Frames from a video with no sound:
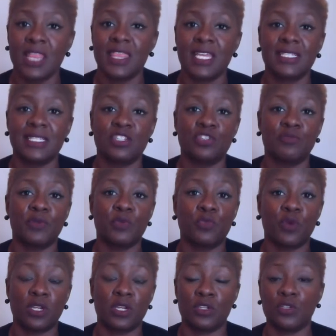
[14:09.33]
Things that you've been
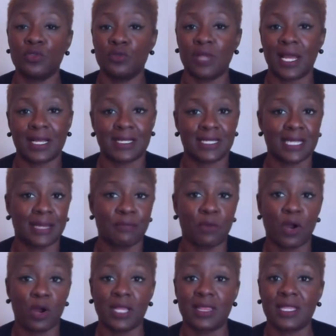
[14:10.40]
wanting to do, like I said,
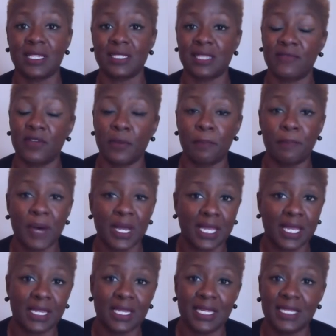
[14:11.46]
marking things off your
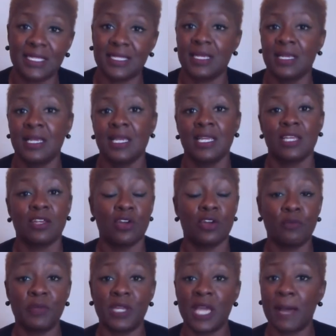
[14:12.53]
bucket list, you
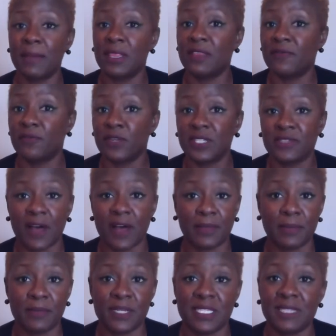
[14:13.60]
know, becoming the voice of
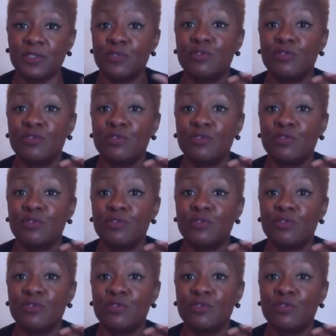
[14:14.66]
optimism.